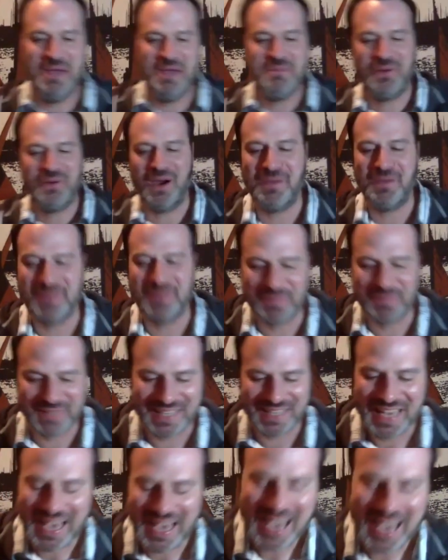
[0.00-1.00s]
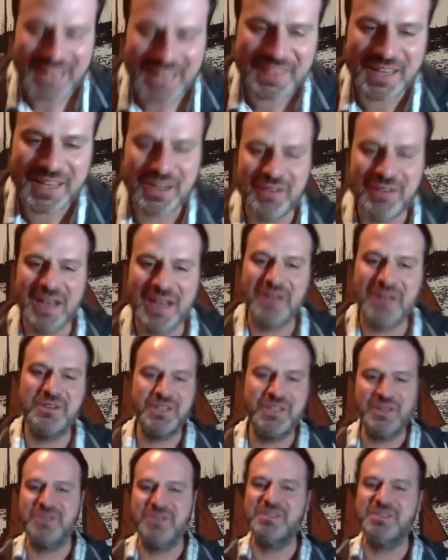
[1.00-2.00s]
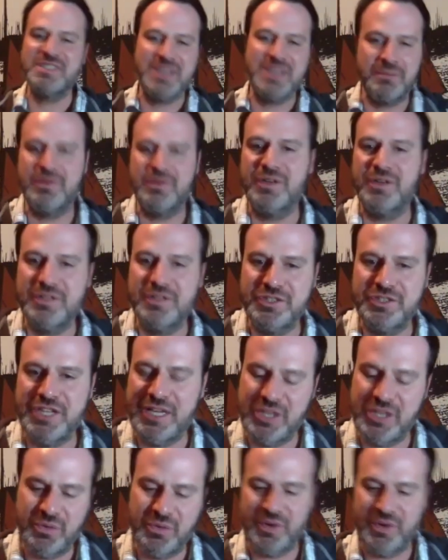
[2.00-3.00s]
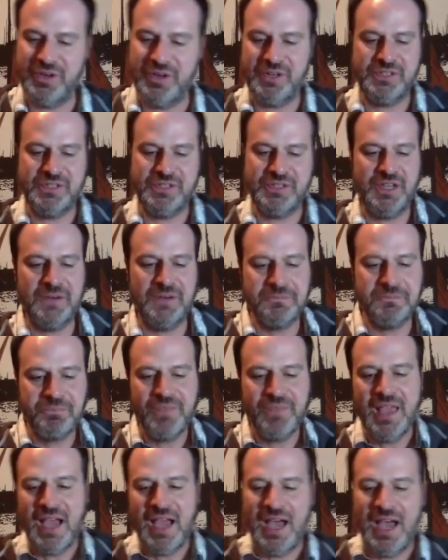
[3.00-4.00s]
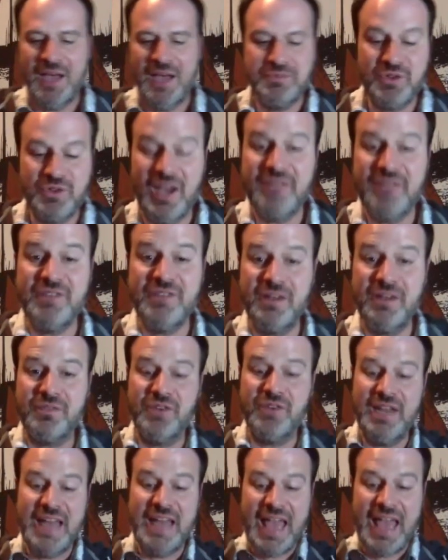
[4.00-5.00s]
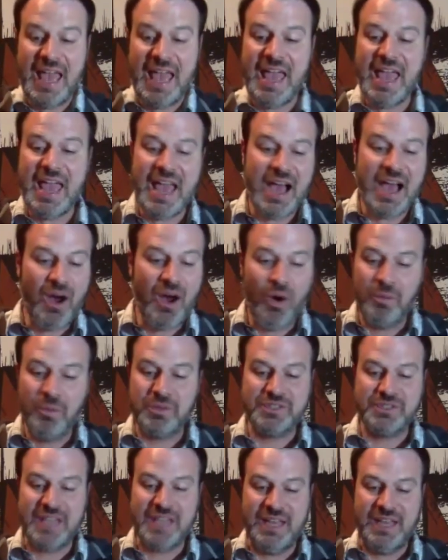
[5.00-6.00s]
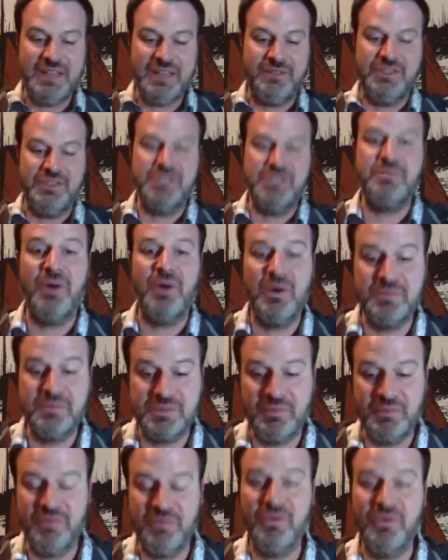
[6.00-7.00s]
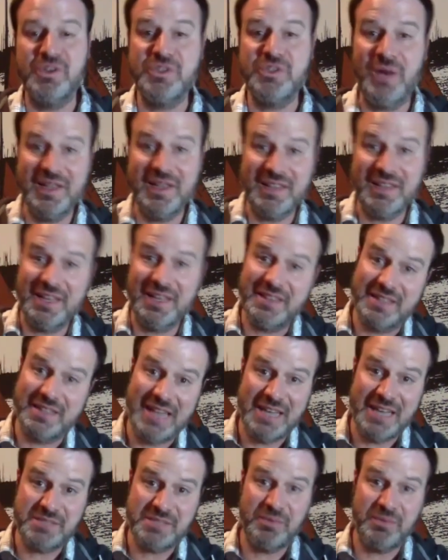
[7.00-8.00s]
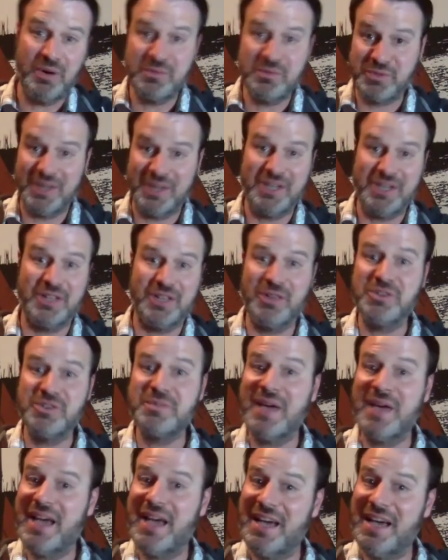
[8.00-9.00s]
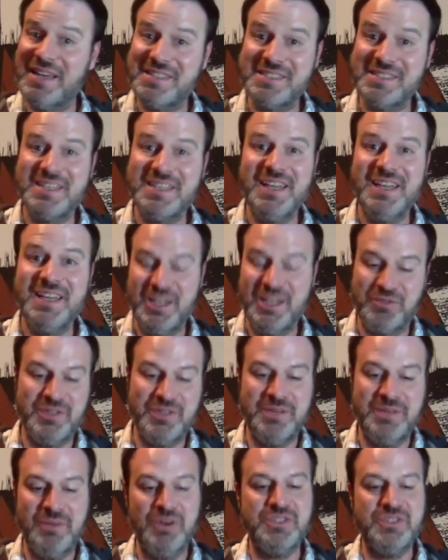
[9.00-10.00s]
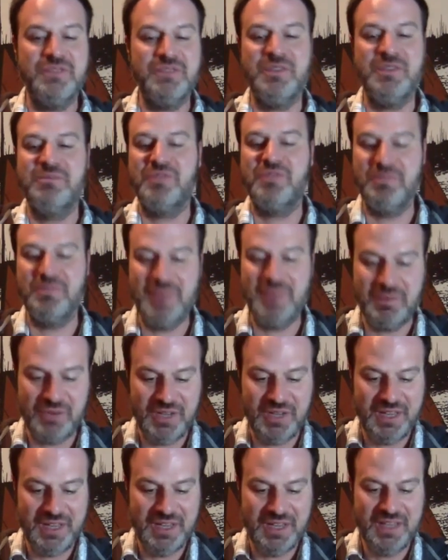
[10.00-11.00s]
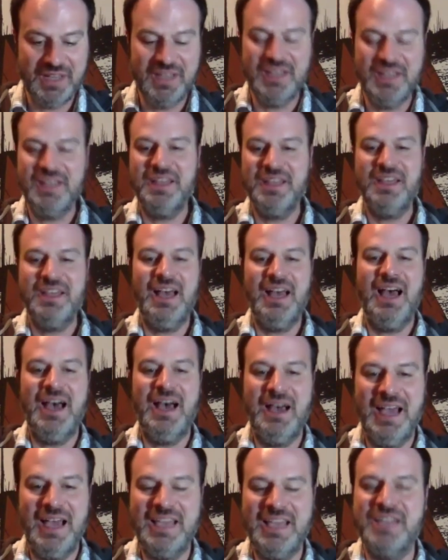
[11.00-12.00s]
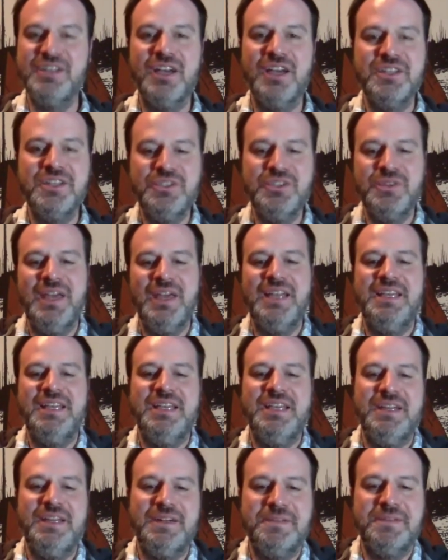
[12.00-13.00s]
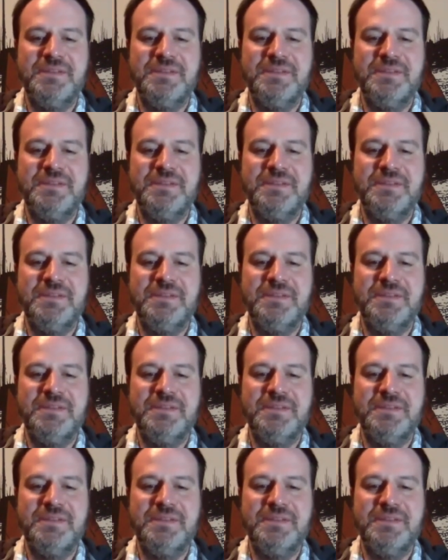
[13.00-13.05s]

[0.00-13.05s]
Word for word: probably. I think around you know December, January or so. Um, so I've never read almost any of these poems before. So unlike the last poems where I could close my eyes and read most of them from memory, uh, I cannot do that here